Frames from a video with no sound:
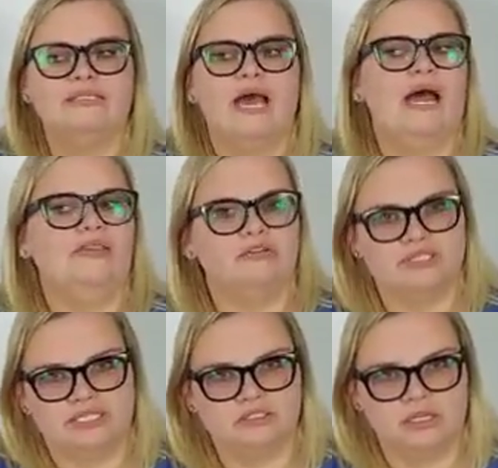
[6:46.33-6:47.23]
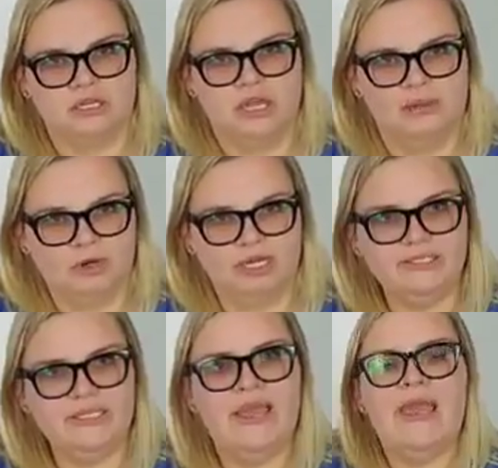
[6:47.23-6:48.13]
to add those extra
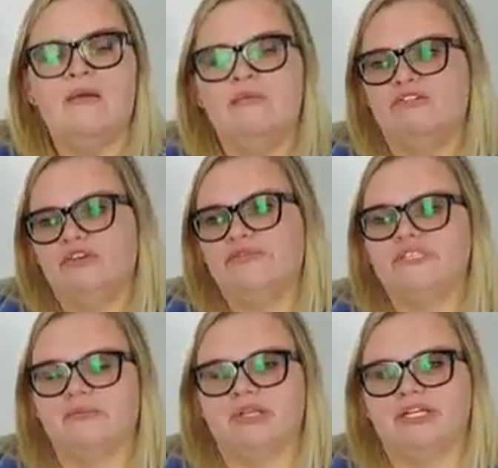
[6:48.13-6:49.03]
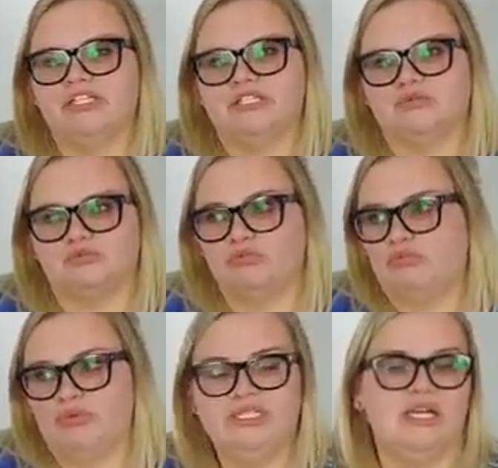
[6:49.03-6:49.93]
upgrades. But if you've simply just
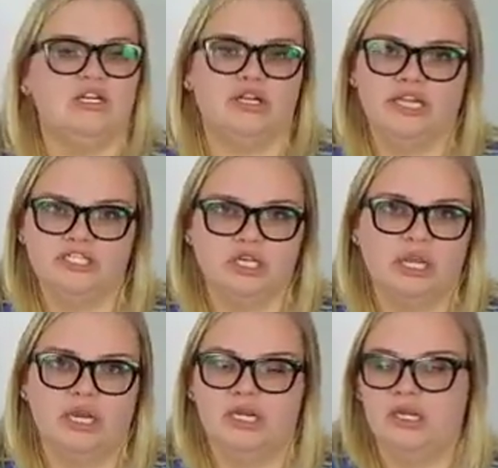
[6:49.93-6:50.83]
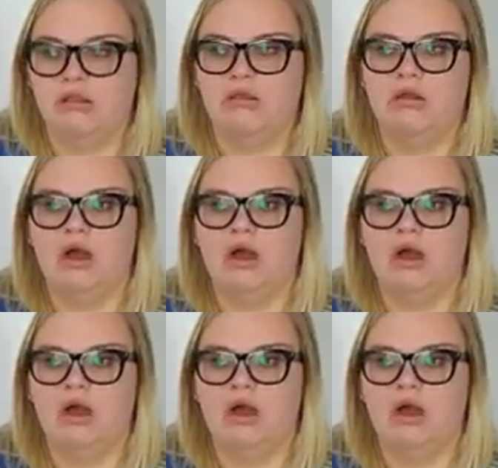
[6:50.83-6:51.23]
redone your kitchen and